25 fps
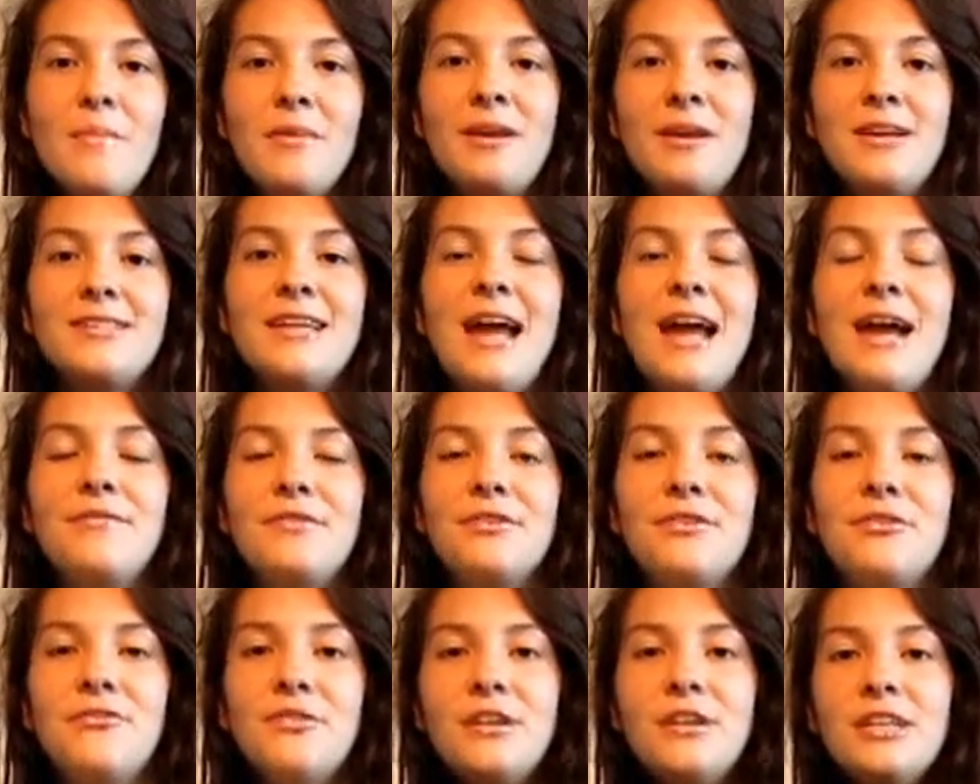because
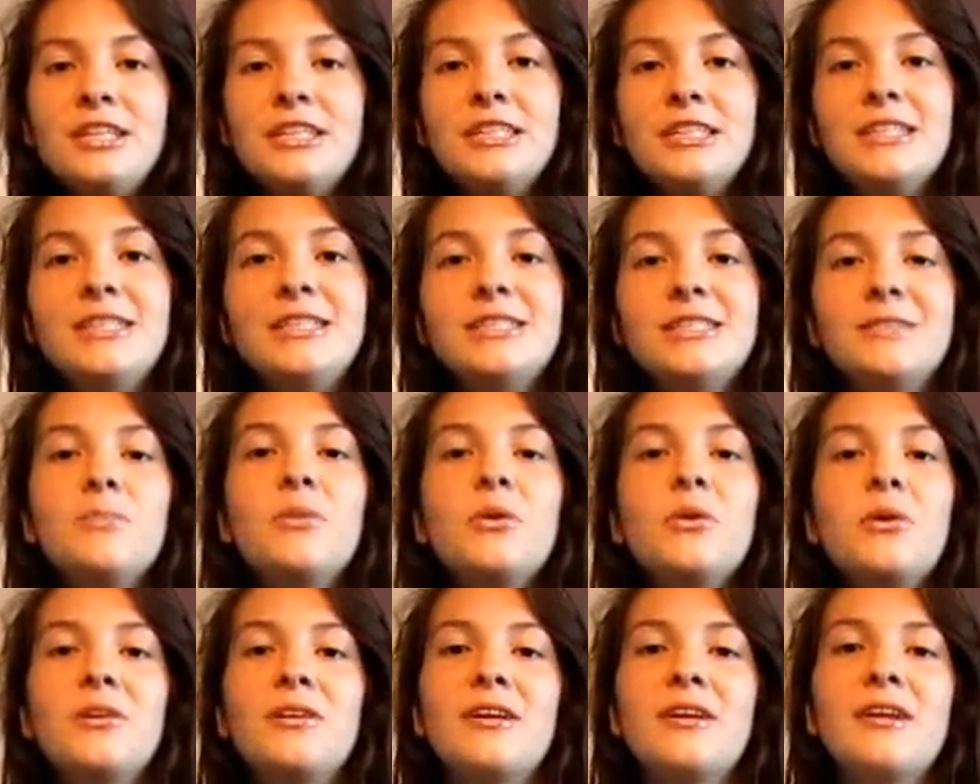after finishing this
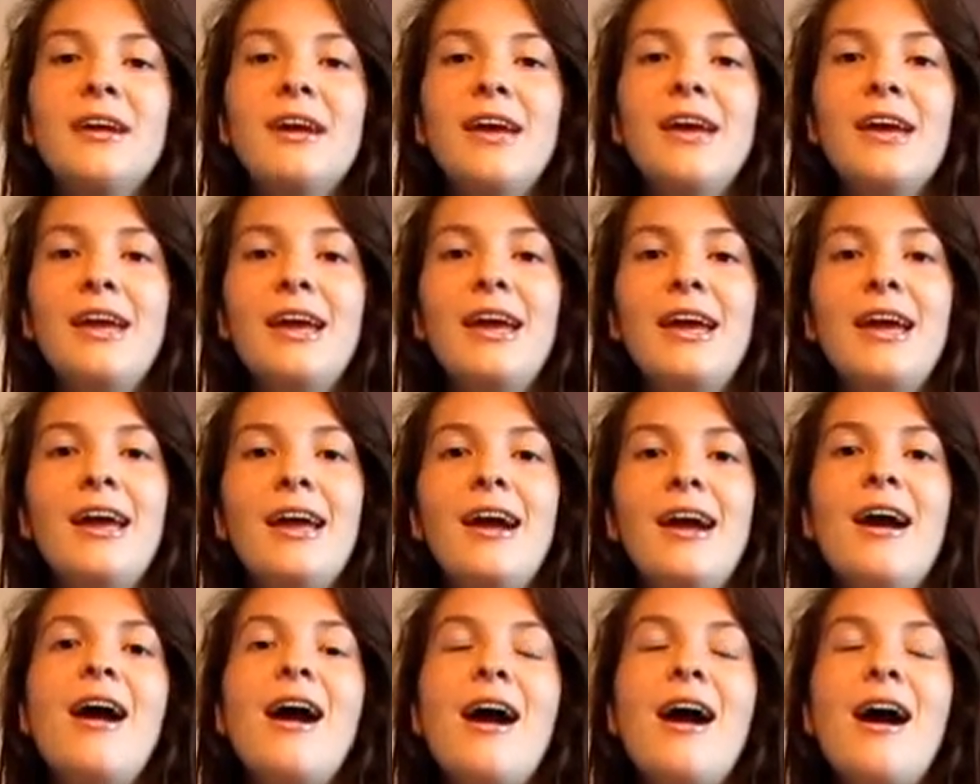book,
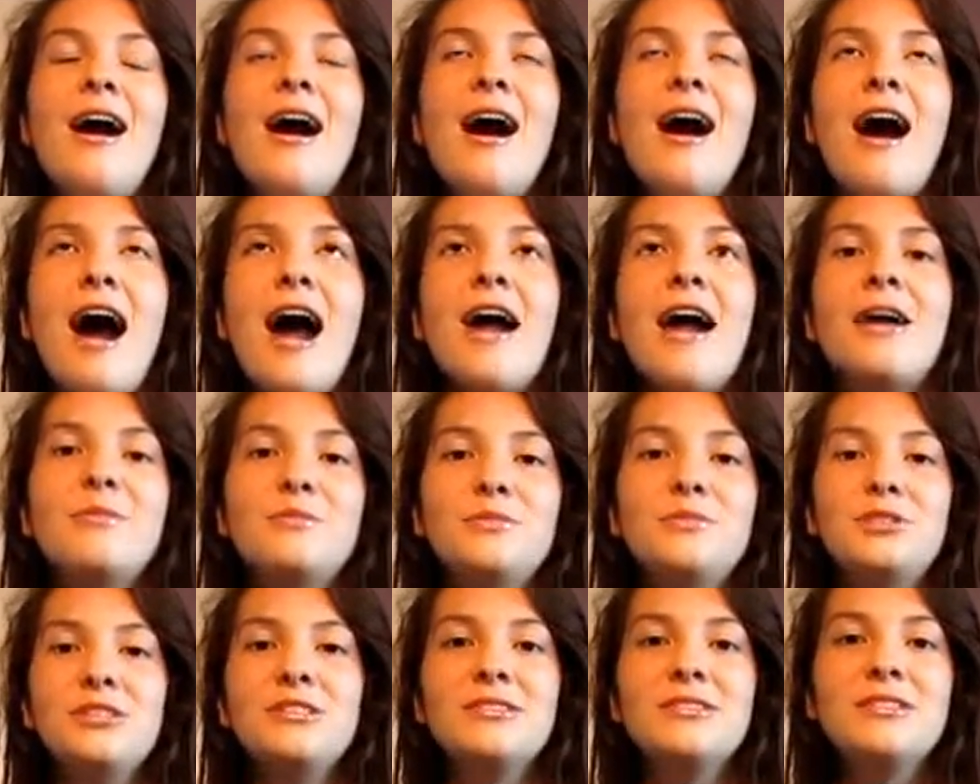I
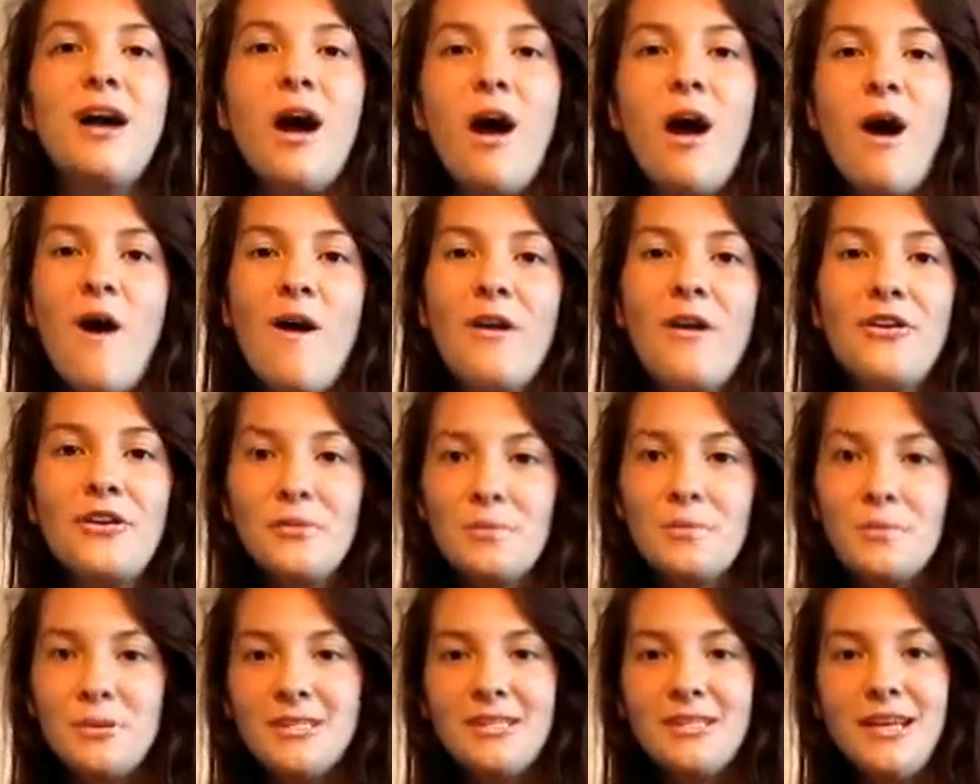am just
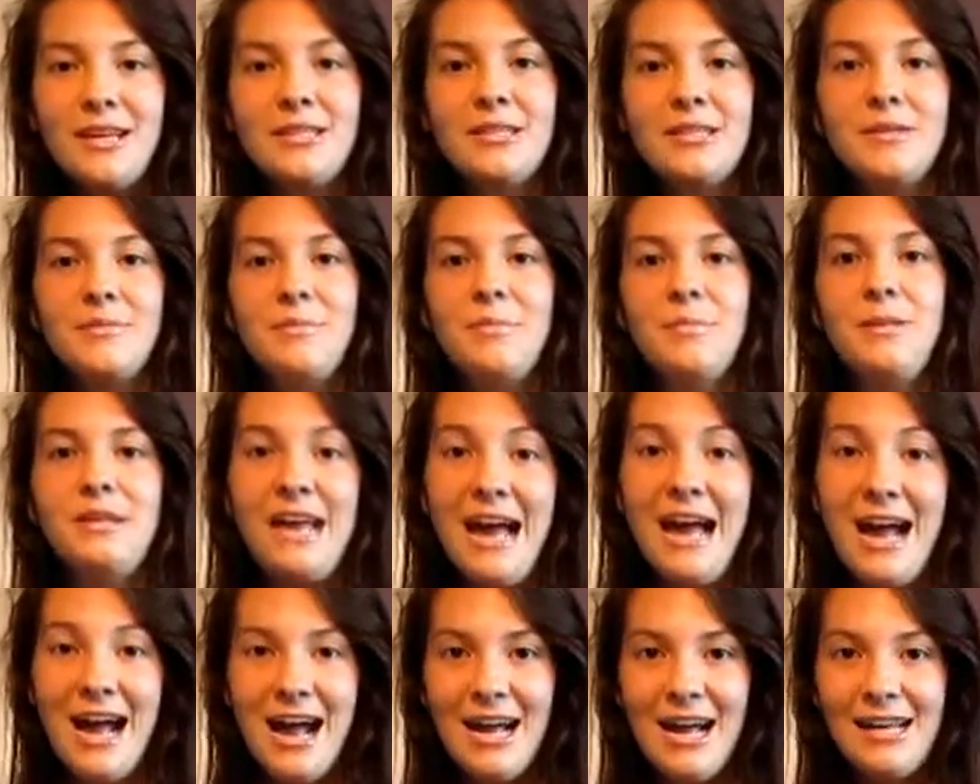100%
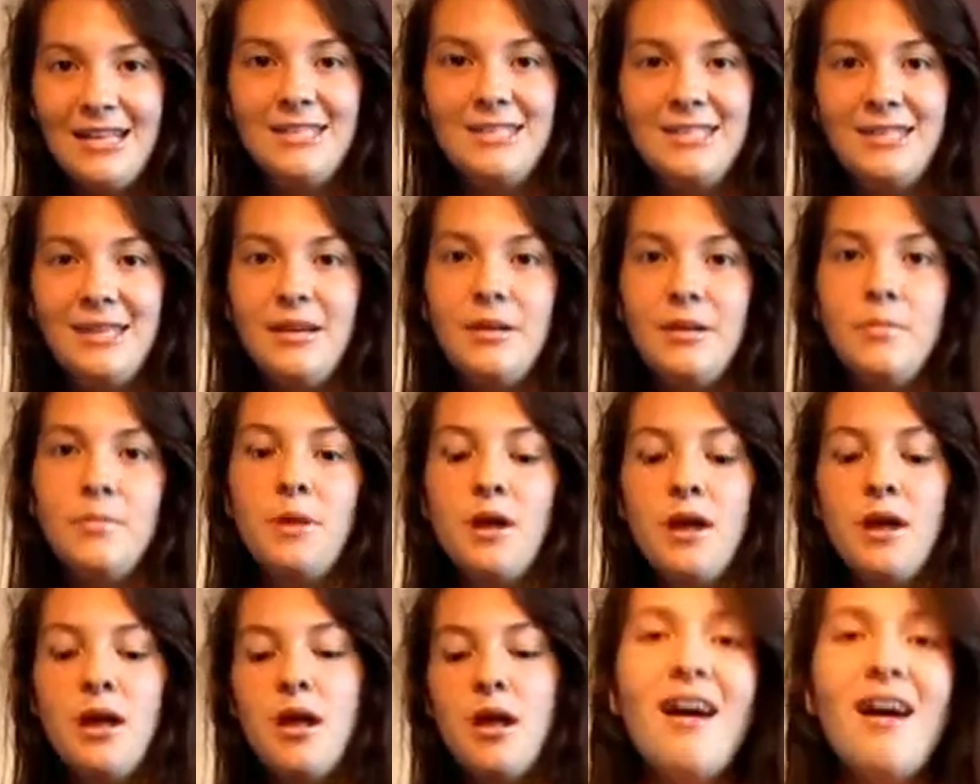behind him.
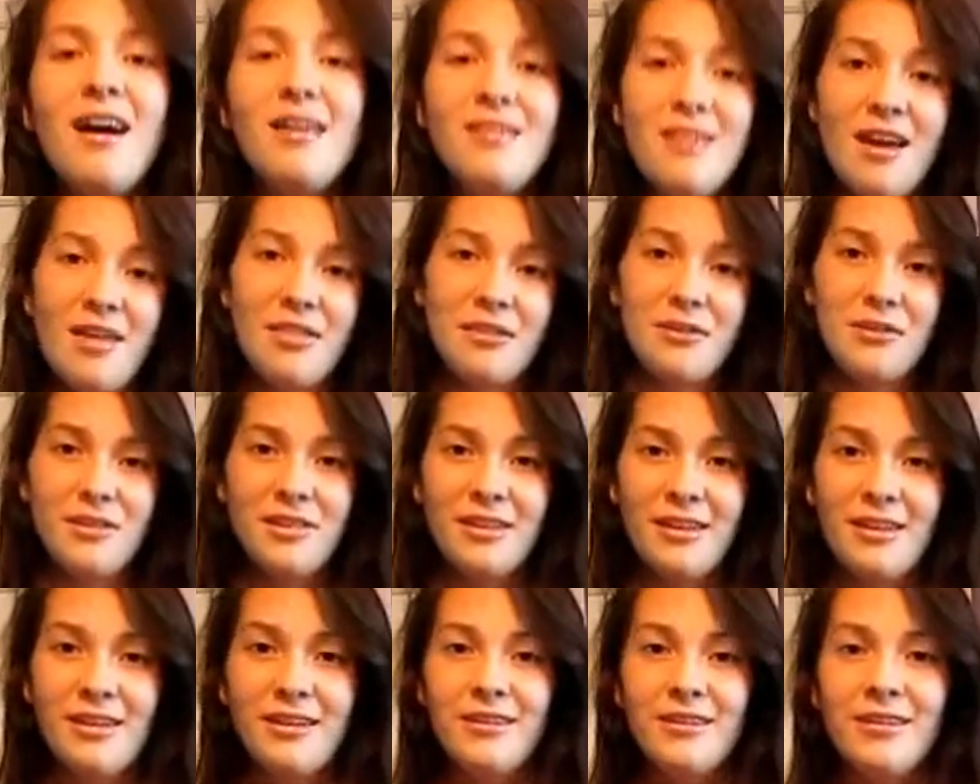Another
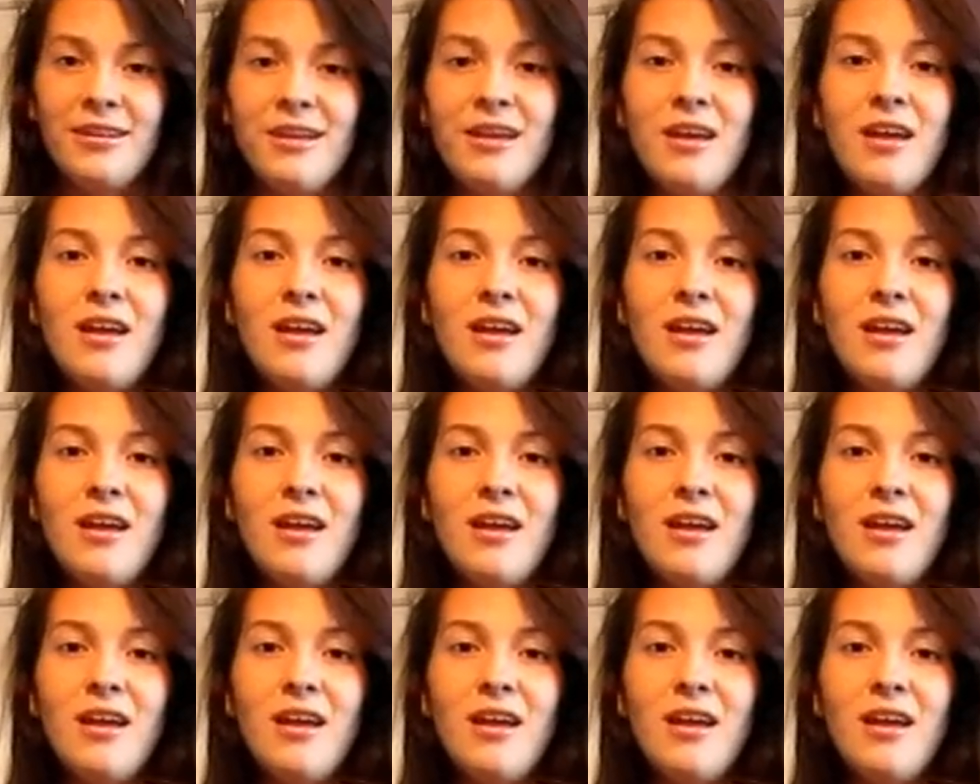thing,